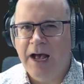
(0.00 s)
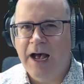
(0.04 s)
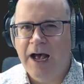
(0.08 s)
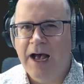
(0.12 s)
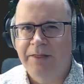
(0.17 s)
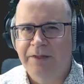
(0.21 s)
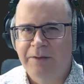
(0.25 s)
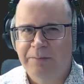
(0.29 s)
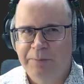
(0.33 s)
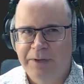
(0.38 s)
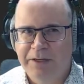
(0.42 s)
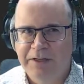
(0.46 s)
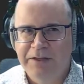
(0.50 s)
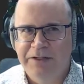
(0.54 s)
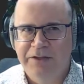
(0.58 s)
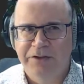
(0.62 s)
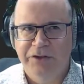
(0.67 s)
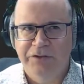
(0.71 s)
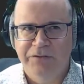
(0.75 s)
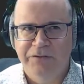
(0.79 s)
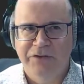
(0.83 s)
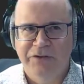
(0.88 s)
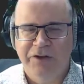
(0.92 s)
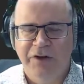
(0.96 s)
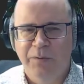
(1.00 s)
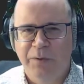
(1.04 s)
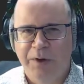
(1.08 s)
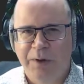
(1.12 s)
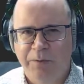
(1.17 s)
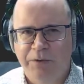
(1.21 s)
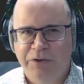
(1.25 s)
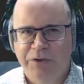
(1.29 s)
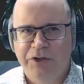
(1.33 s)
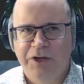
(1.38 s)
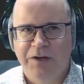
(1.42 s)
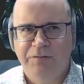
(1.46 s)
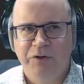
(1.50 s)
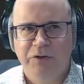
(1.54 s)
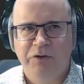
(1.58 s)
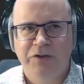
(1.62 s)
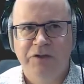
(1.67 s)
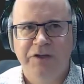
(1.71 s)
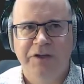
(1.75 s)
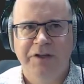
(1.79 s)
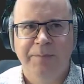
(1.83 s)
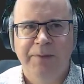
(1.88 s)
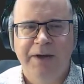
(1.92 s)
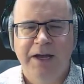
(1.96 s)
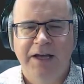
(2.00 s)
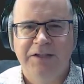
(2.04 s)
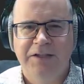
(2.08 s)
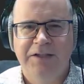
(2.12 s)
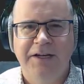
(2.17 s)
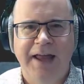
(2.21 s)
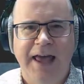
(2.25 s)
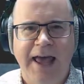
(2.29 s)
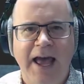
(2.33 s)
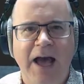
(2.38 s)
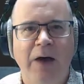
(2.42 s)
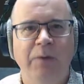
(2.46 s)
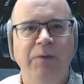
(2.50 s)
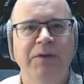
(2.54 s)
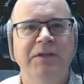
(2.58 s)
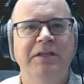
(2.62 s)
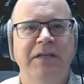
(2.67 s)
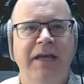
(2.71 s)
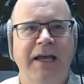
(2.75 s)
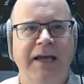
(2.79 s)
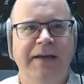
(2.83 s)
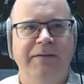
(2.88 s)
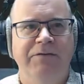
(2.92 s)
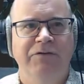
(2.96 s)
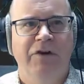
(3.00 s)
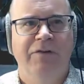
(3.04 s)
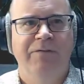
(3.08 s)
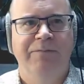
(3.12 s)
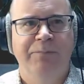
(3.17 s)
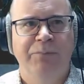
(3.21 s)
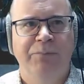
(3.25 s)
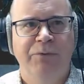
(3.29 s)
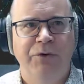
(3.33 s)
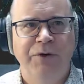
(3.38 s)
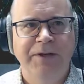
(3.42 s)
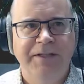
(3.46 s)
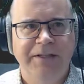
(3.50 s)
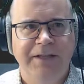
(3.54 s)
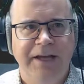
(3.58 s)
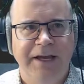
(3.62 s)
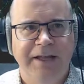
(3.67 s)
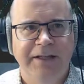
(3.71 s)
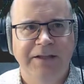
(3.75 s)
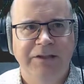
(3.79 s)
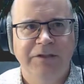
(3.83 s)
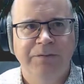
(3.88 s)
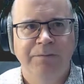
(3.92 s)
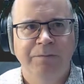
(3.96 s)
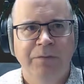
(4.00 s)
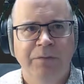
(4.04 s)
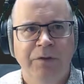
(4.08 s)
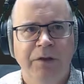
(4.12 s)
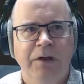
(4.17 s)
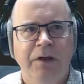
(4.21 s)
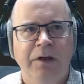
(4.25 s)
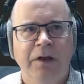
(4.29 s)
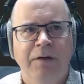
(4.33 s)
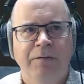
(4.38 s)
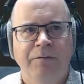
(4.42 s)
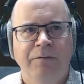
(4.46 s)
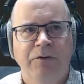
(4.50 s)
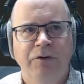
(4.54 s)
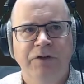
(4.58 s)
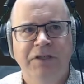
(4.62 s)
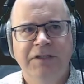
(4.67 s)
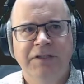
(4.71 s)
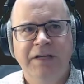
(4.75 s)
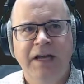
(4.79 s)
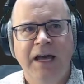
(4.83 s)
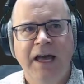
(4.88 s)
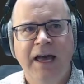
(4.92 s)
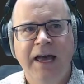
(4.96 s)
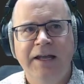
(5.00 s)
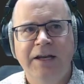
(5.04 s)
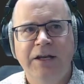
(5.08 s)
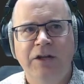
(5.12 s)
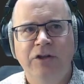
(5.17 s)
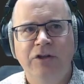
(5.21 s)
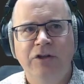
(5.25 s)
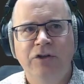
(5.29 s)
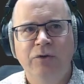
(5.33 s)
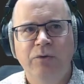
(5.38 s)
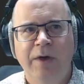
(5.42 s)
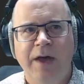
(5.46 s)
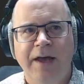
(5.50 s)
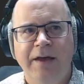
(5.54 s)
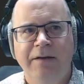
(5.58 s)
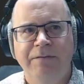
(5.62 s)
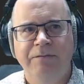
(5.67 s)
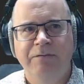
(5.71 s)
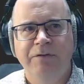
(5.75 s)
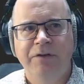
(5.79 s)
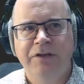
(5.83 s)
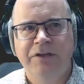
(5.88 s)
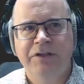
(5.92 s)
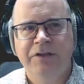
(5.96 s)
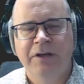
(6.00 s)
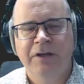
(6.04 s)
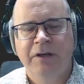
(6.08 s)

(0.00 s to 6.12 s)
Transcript: other pieces of software which I've used in the past and how it saves off presets. For a start, you have this